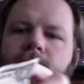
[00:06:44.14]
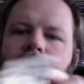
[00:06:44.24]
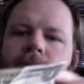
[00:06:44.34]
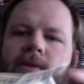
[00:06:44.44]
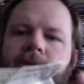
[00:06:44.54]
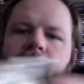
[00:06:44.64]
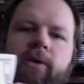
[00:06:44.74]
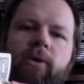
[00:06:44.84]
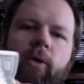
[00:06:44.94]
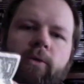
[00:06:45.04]
This is
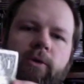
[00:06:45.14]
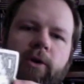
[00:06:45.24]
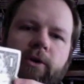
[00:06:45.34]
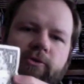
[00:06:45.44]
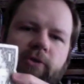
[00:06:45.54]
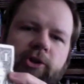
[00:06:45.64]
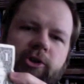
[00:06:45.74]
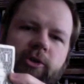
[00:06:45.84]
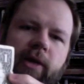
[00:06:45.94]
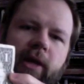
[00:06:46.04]
the overall
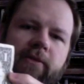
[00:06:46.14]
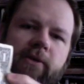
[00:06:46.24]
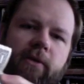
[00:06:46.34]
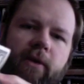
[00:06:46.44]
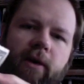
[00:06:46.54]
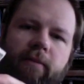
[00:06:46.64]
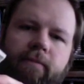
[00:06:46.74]
structure we have so far.